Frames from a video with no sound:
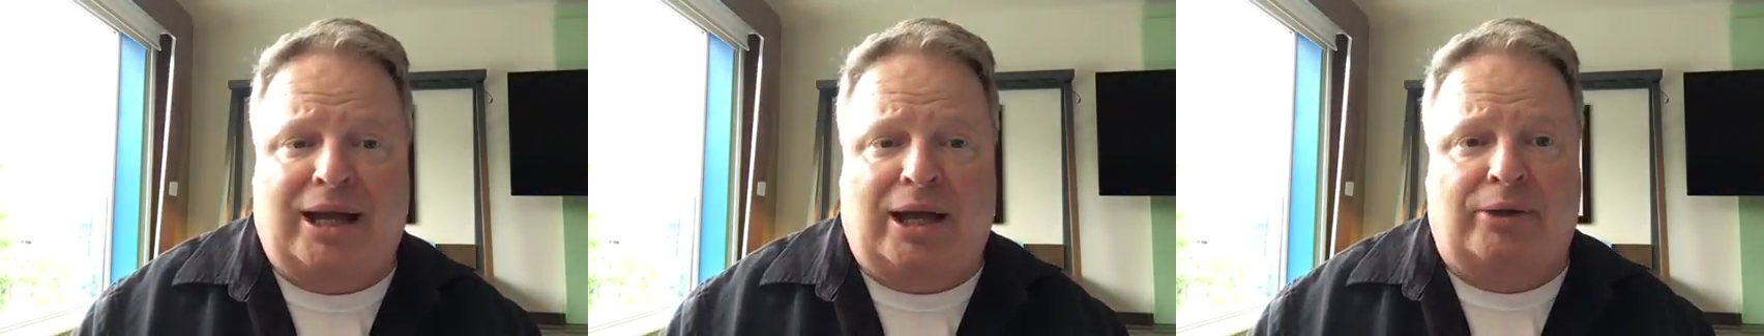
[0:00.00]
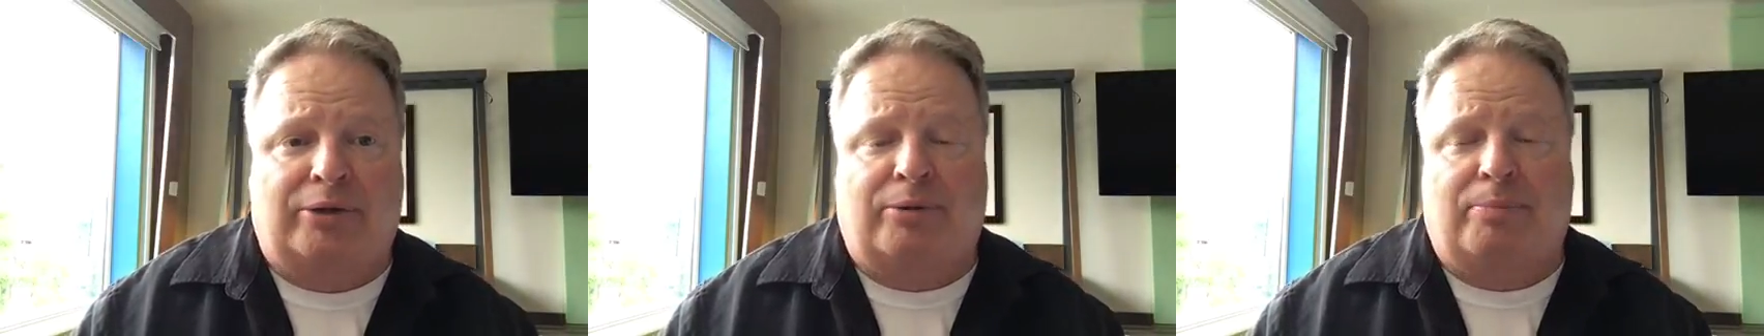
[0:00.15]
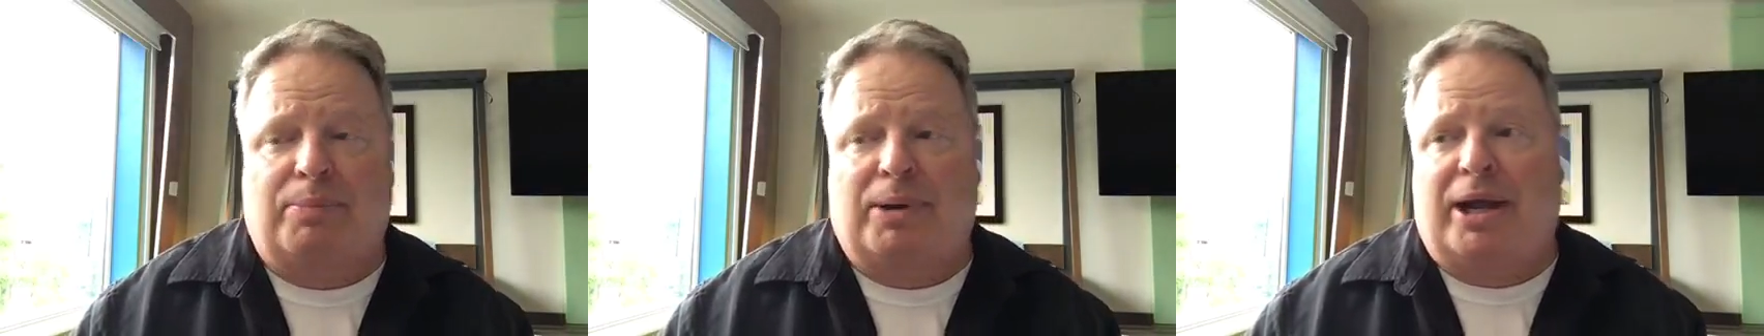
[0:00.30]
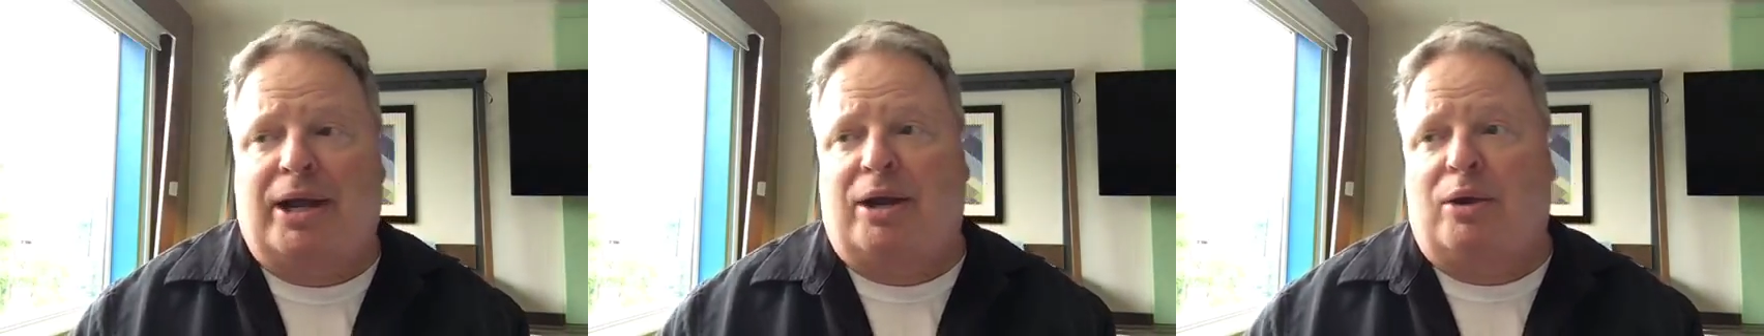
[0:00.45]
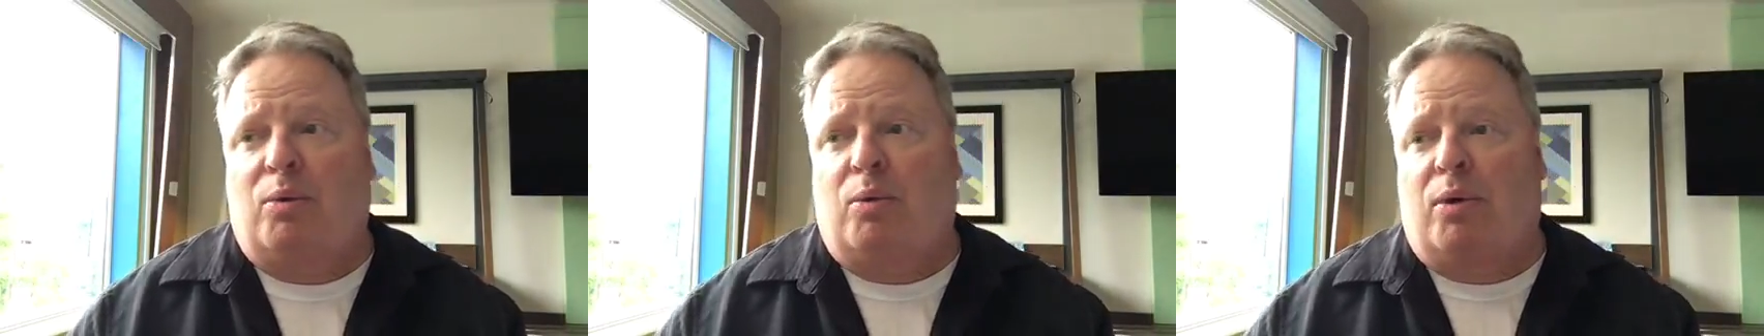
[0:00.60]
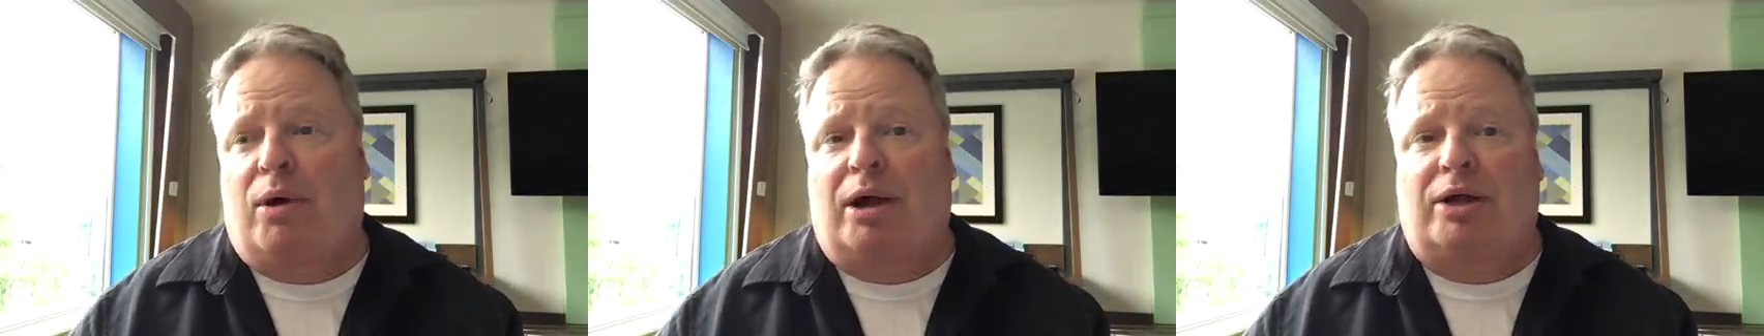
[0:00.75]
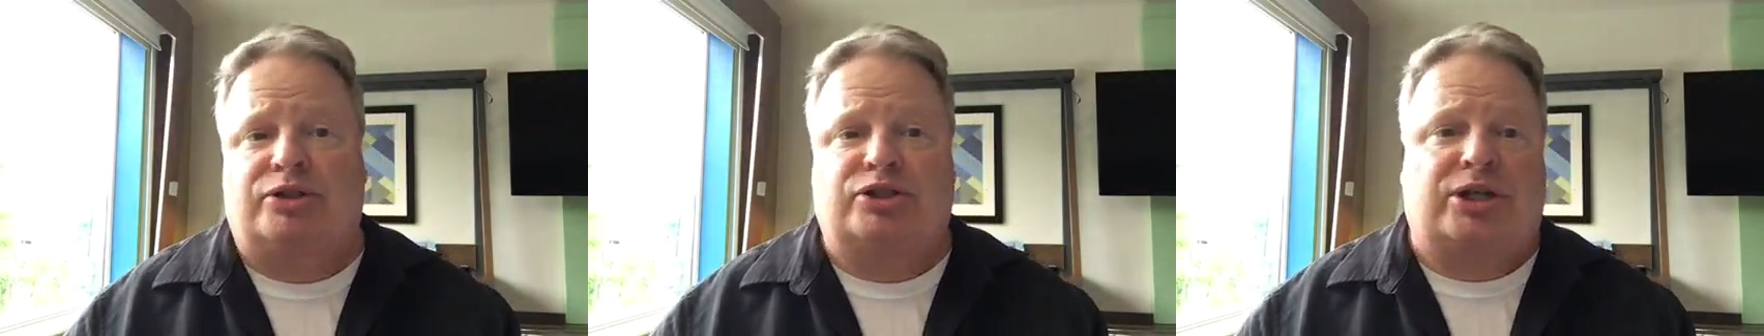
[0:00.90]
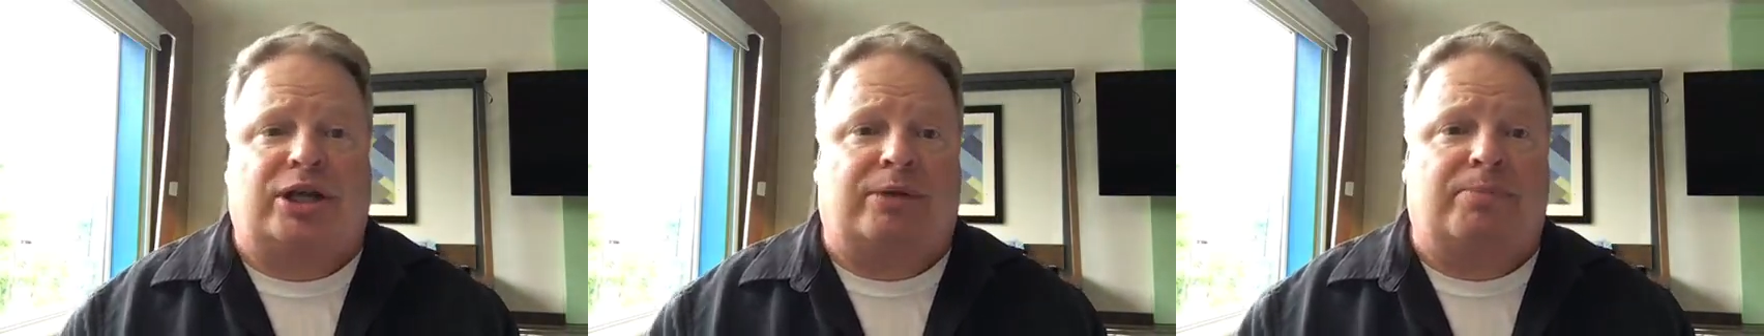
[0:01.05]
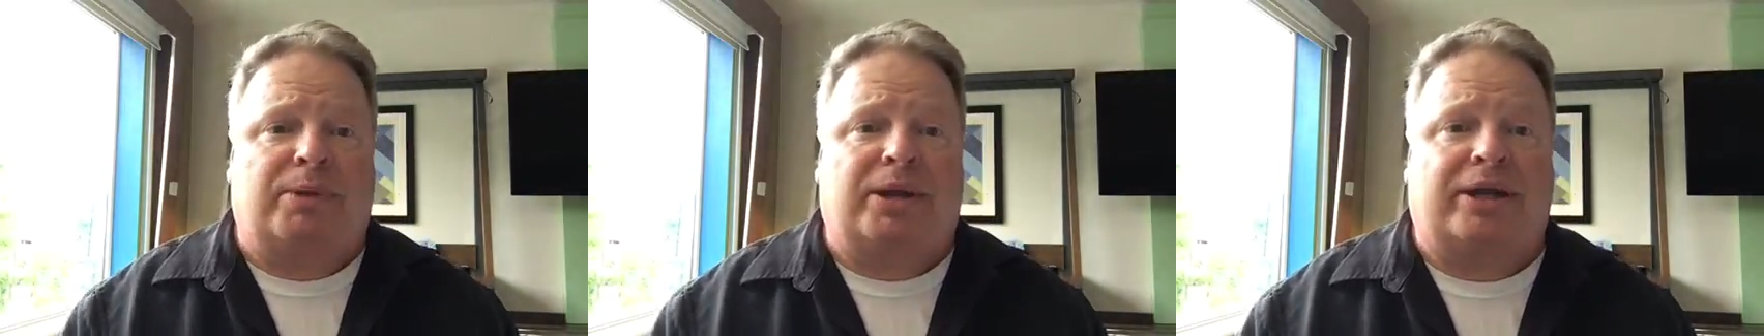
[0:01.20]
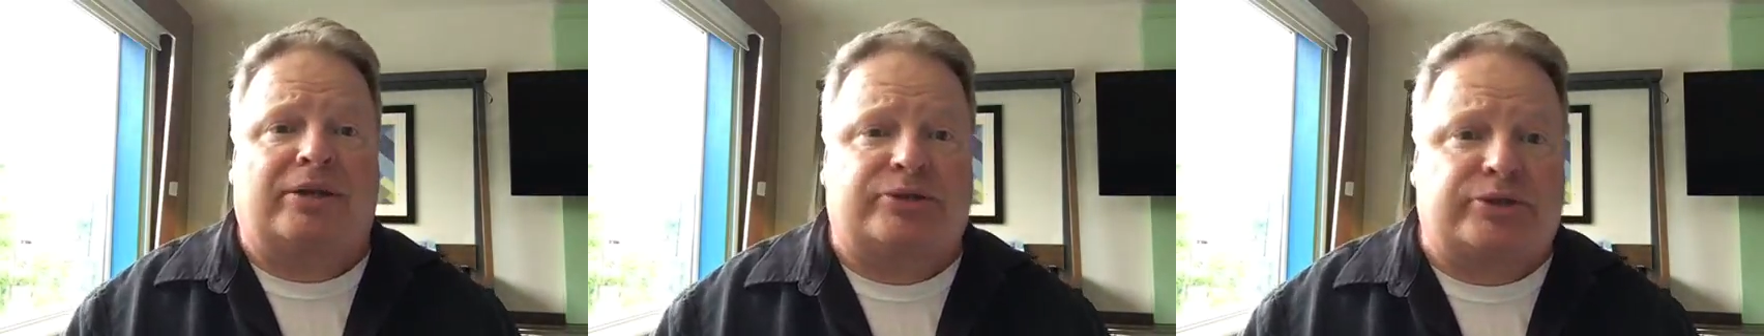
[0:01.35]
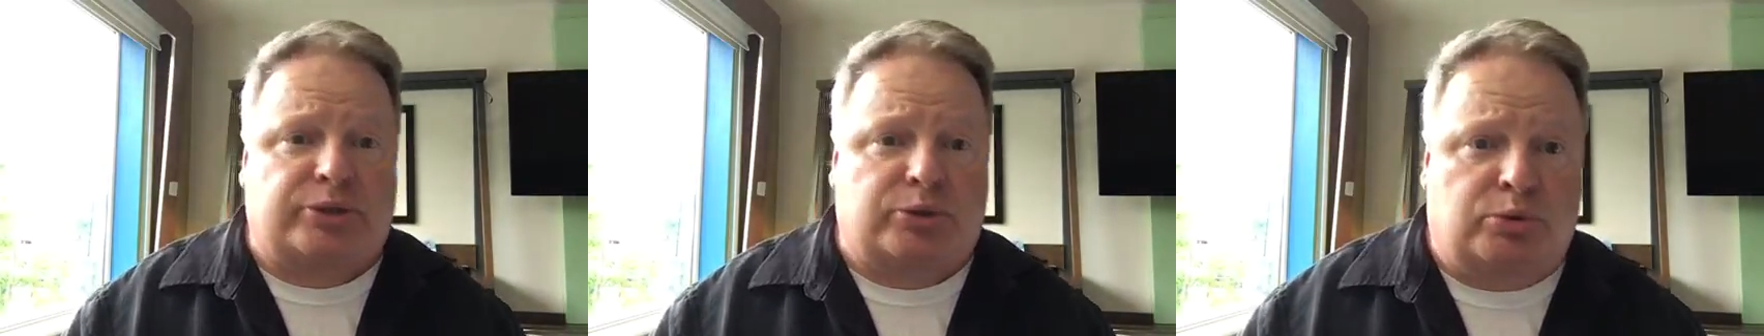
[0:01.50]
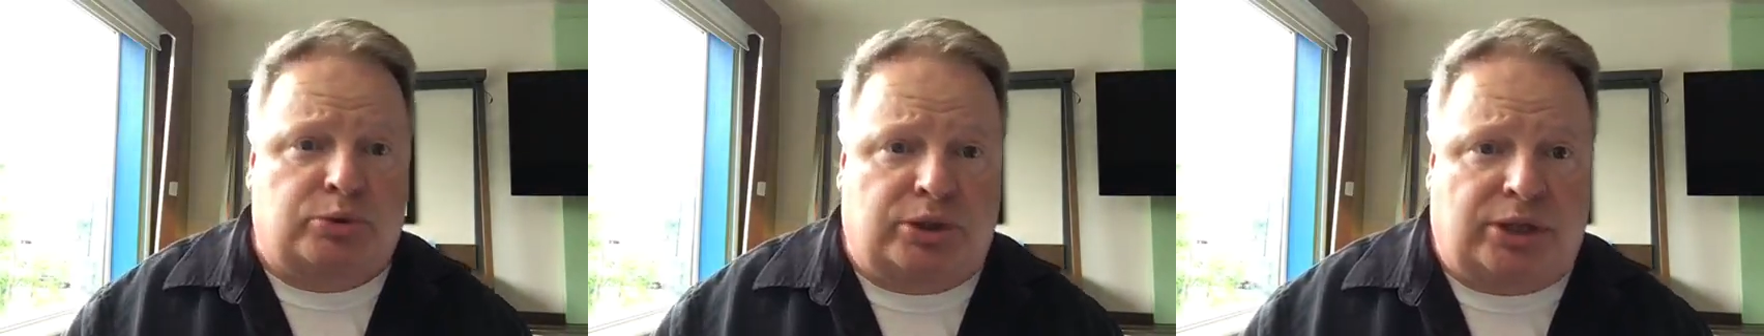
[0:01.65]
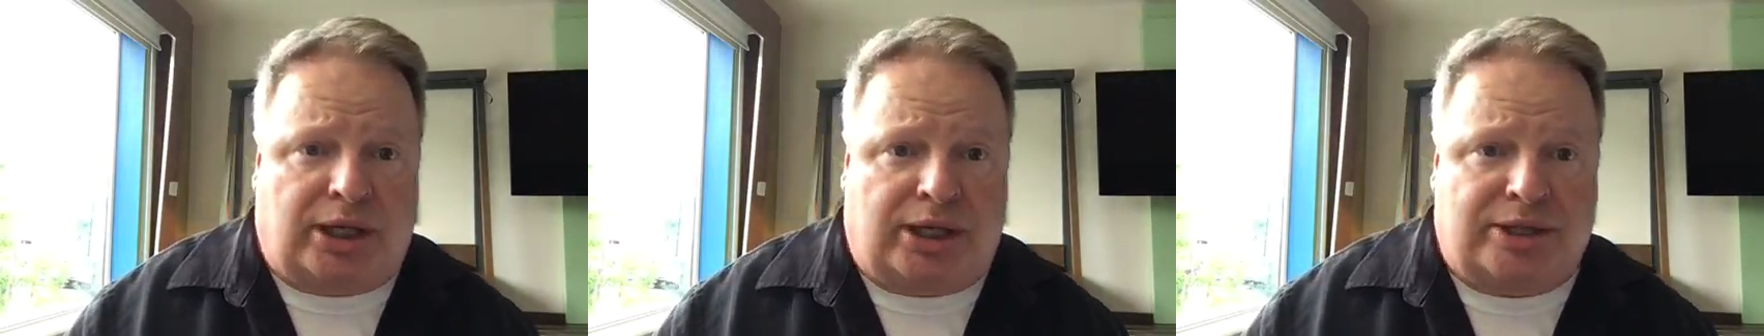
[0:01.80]
how to buy a watch, how to pack a
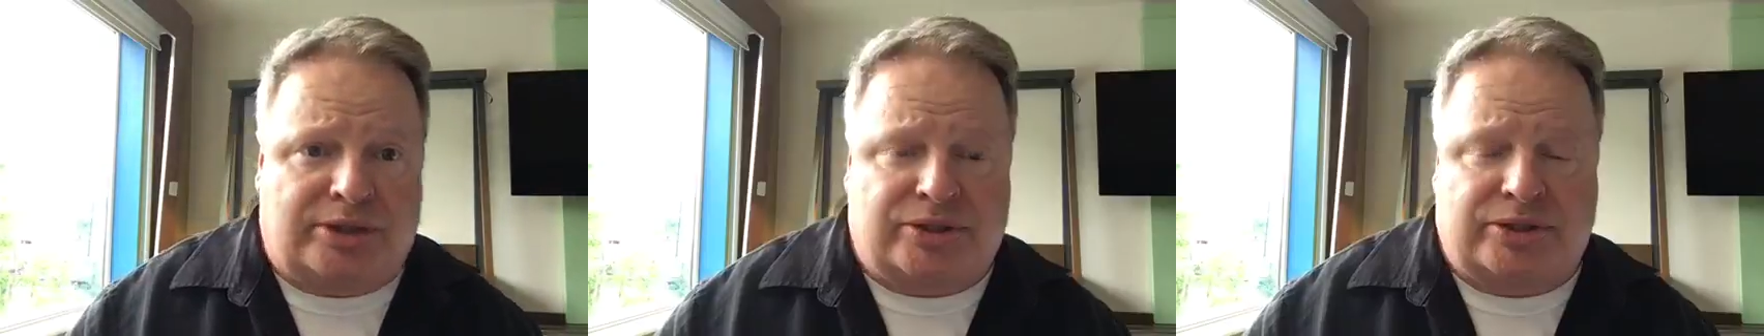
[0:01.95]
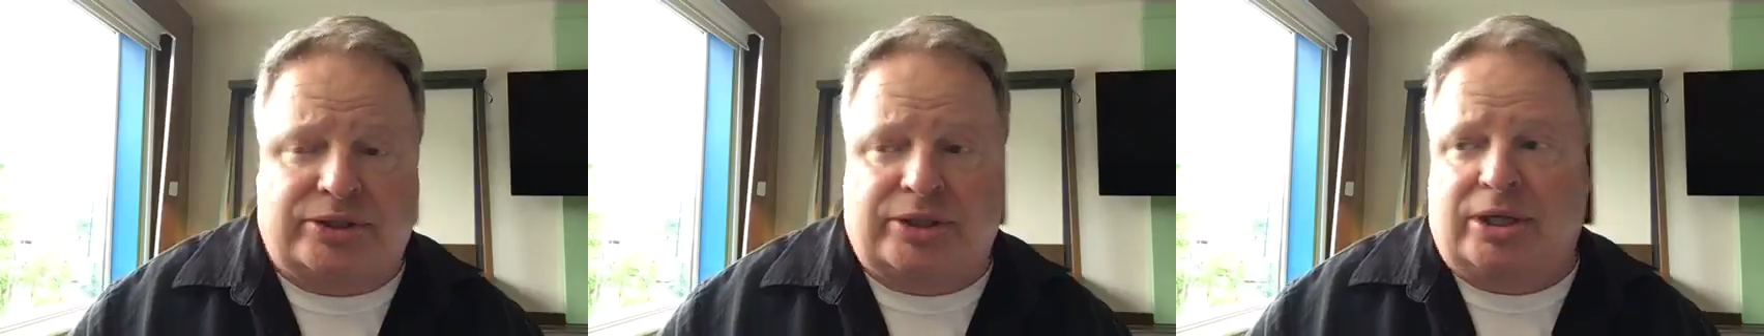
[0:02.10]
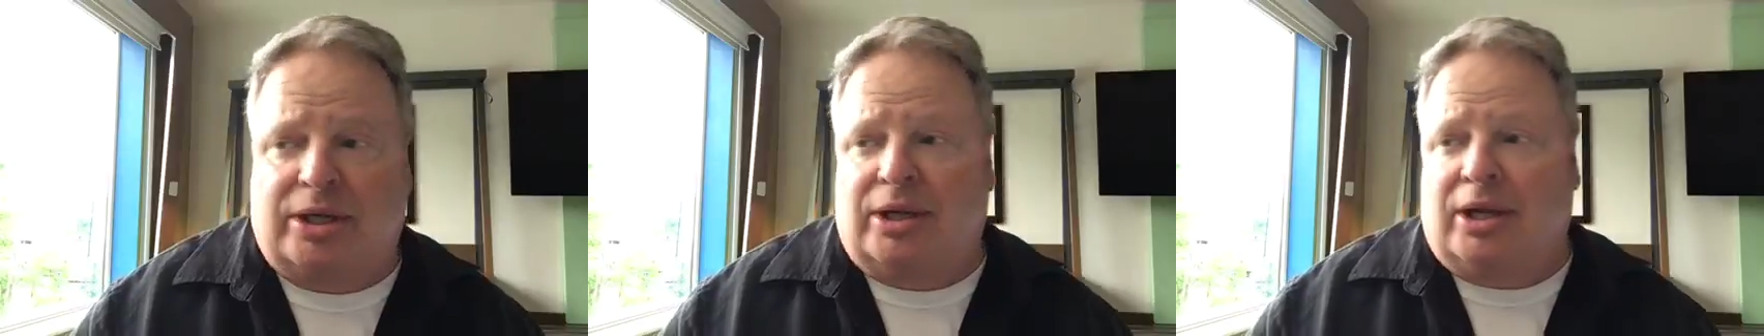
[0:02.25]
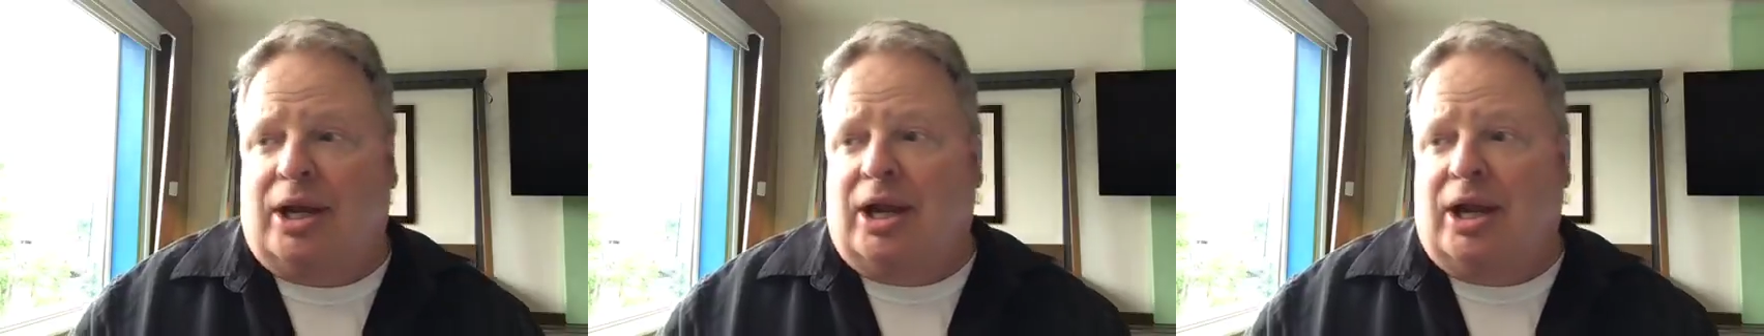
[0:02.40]
suitcase,